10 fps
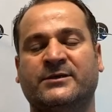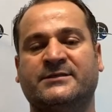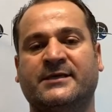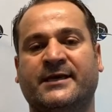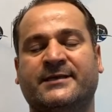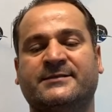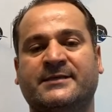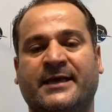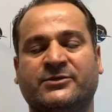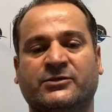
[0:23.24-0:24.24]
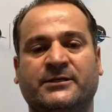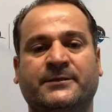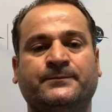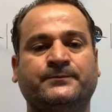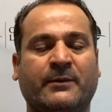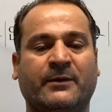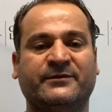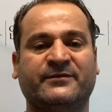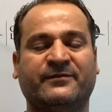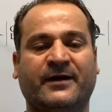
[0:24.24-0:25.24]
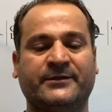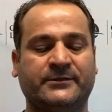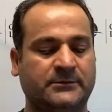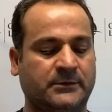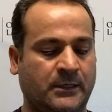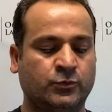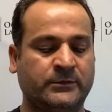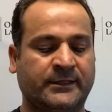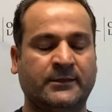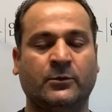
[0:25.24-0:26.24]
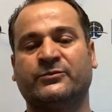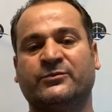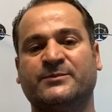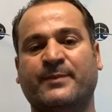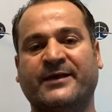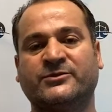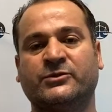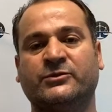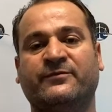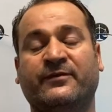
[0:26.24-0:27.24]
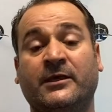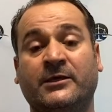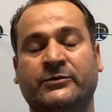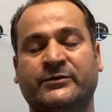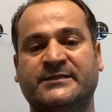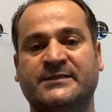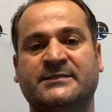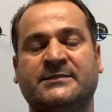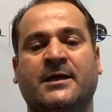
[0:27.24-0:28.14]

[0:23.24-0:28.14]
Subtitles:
USCIS actually came up with the final ruling with respect to fee increases.